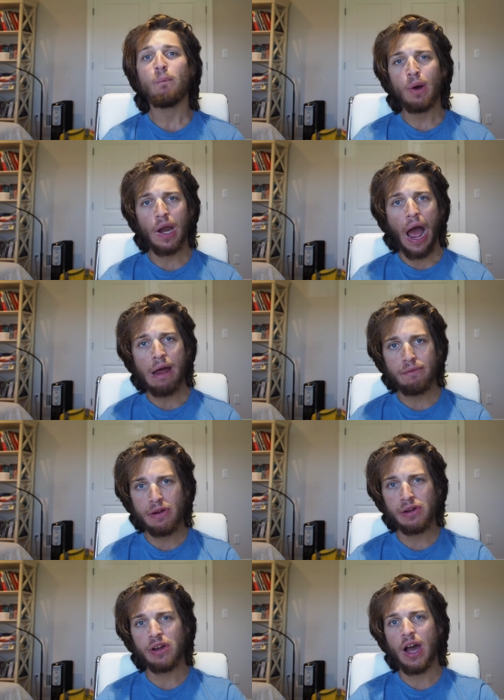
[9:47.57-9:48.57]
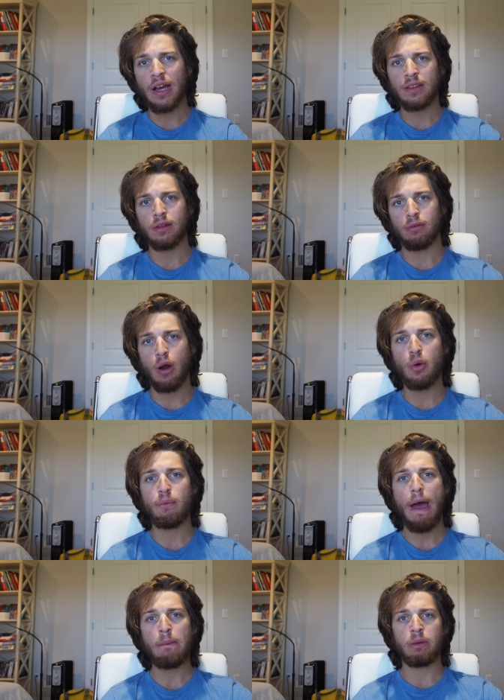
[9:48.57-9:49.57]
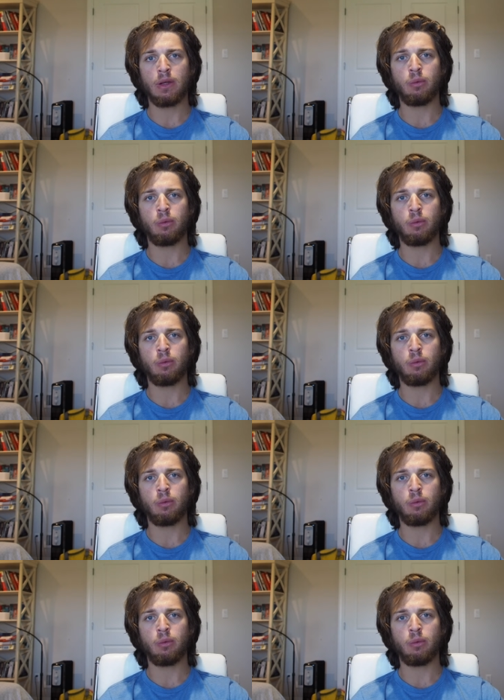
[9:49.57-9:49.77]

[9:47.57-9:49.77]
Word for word: but I really like the roadmap of